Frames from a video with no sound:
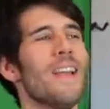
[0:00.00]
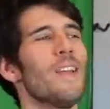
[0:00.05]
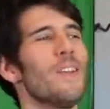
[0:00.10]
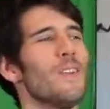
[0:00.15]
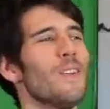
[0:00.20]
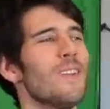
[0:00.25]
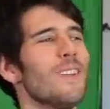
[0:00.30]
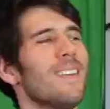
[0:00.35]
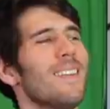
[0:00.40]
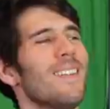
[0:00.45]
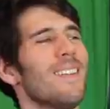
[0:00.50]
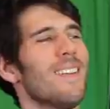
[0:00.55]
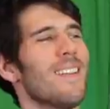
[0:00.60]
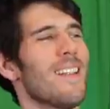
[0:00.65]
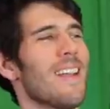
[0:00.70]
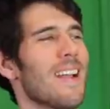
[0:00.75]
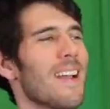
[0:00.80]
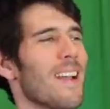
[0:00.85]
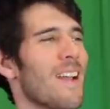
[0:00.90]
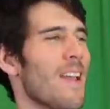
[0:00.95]
You're
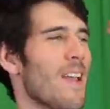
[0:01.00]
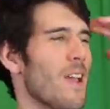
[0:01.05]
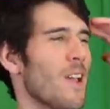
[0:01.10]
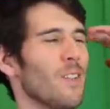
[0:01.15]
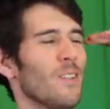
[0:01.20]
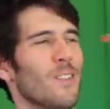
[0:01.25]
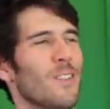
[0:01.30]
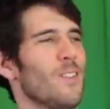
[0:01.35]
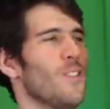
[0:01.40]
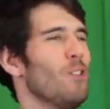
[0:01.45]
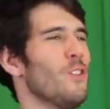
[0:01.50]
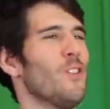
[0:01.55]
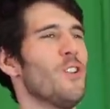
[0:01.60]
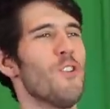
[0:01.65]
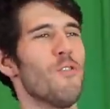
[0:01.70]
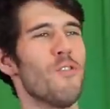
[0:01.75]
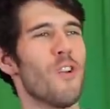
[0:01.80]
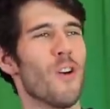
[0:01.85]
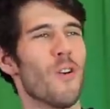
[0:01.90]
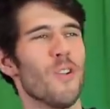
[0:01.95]
like,
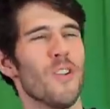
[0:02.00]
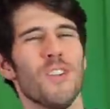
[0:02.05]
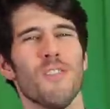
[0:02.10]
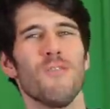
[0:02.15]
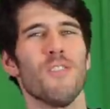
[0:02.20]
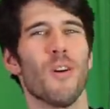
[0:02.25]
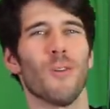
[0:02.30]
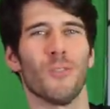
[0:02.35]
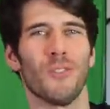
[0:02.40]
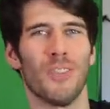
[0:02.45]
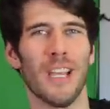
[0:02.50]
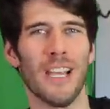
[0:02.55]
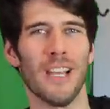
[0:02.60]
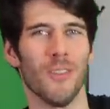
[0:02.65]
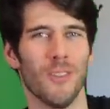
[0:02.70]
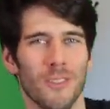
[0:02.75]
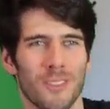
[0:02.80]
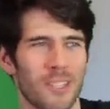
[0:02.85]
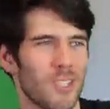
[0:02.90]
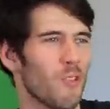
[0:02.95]
you know, you know
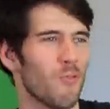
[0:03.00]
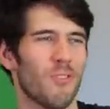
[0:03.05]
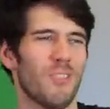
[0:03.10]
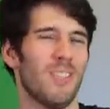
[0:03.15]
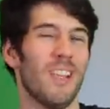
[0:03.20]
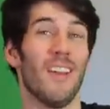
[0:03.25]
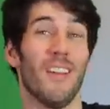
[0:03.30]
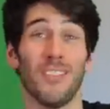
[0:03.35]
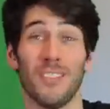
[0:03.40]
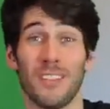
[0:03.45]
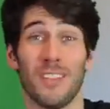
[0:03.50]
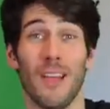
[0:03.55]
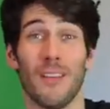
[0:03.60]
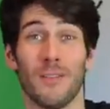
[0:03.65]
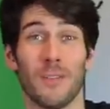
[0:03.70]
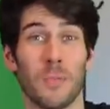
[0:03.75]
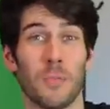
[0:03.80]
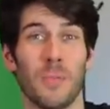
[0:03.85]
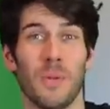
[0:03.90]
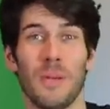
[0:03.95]
sales, you sell
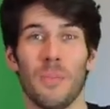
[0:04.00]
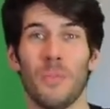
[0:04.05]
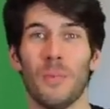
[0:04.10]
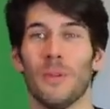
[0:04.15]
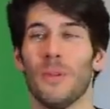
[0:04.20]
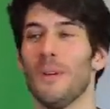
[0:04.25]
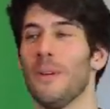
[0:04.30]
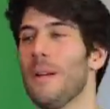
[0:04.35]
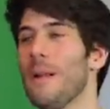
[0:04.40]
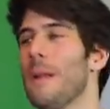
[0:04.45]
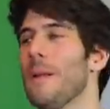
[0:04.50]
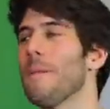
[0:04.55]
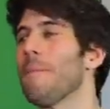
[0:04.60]
stuff to people